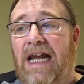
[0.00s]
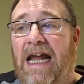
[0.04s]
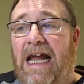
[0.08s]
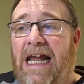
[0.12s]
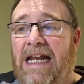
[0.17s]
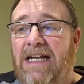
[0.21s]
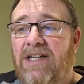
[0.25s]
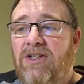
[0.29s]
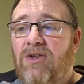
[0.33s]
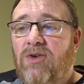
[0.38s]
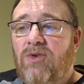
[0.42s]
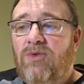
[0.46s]

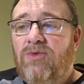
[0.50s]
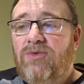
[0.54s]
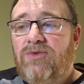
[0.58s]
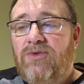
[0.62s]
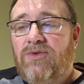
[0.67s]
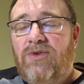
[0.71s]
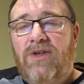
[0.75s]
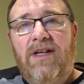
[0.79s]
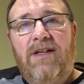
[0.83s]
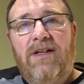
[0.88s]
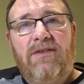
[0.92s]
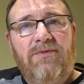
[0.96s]
and also
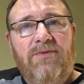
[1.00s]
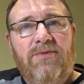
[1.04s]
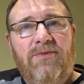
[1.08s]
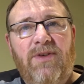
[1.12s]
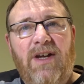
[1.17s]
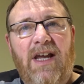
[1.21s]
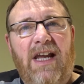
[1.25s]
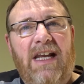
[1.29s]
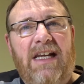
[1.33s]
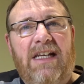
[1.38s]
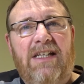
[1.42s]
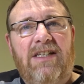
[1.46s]
kind of
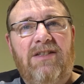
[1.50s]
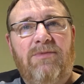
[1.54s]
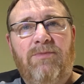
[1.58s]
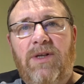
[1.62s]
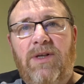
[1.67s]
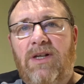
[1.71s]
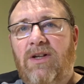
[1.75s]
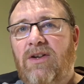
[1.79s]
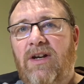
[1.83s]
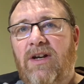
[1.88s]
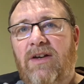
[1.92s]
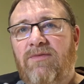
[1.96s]
any
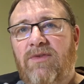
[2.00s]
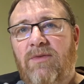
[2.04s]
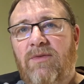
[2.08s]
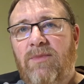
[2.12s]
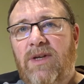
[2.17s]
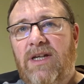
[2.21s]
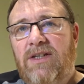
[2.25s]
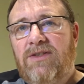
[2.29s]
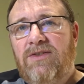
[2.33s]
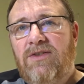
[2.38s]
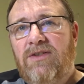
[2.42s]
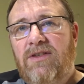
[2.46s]
spiel or
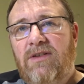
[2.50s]
information